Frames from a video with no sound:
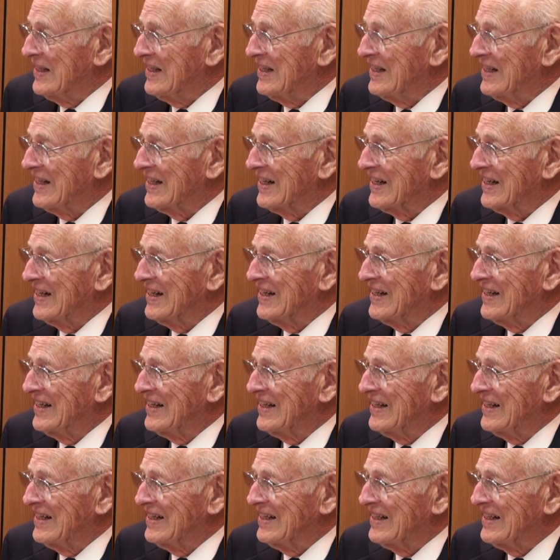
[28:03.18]
Yeah.
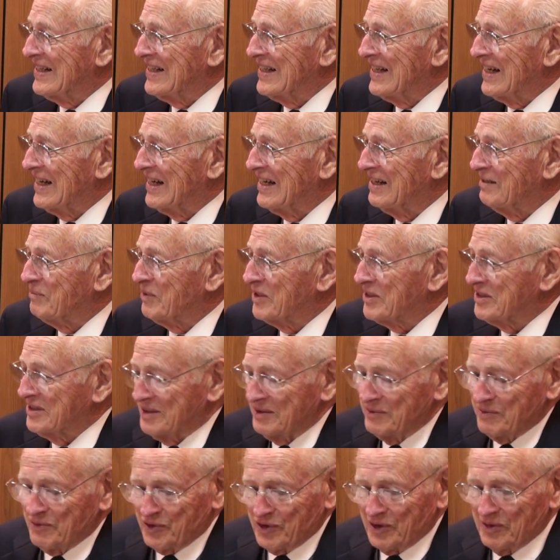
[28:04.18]
I missed
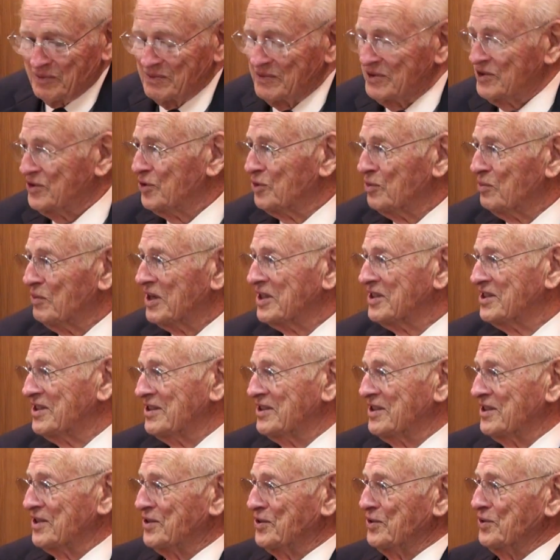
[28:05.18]
him from 2 months
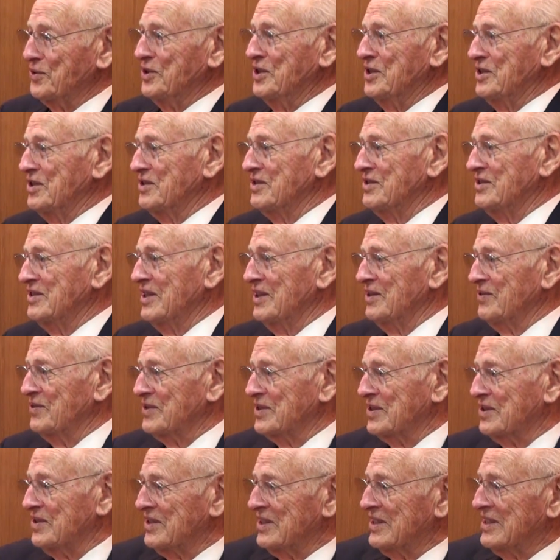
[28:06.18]
to 2 years. I was
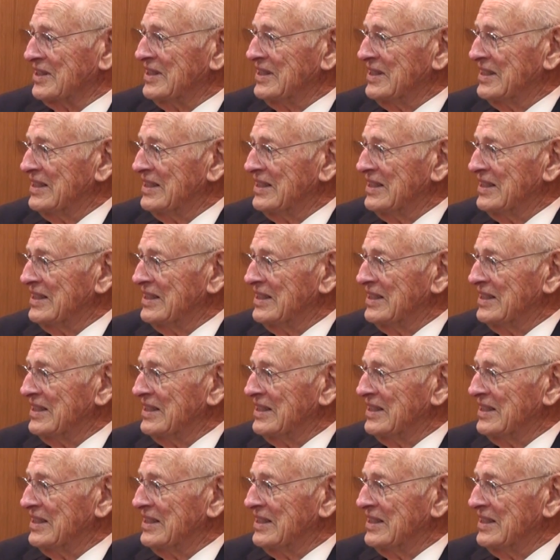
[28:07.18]
gone.